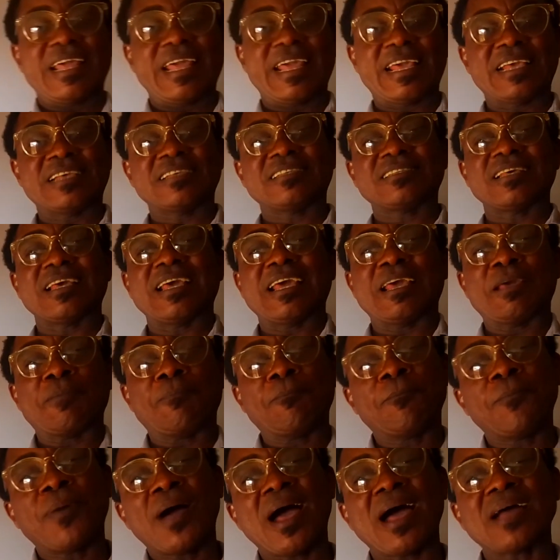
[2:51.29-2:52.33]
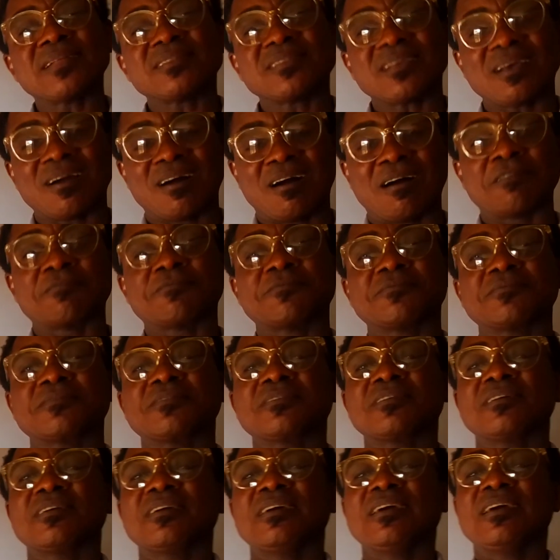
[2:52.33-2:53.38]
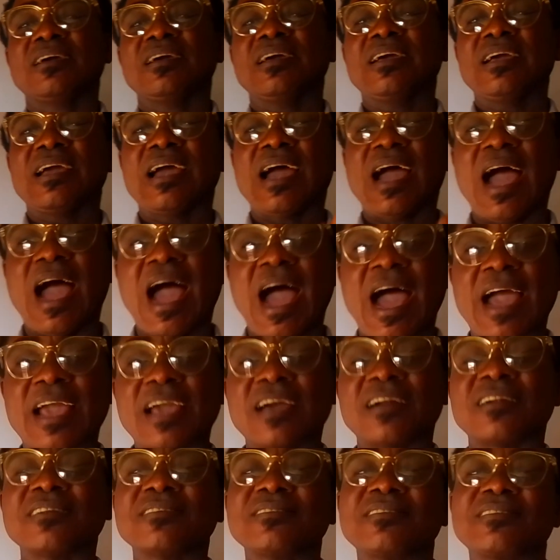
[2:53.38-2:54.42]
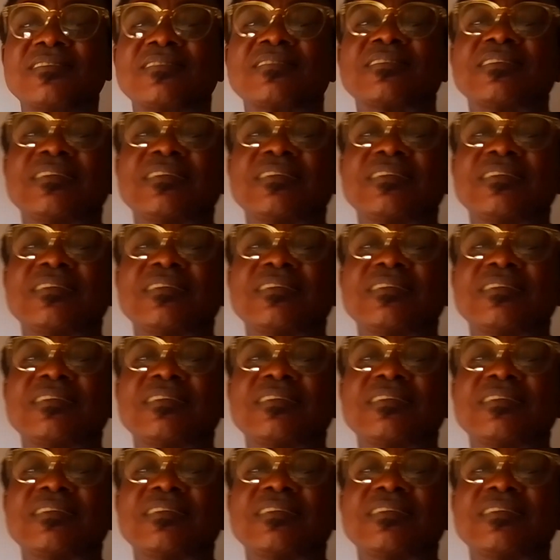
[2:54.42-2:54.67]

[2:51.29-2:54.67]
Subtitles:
is a part of IELTS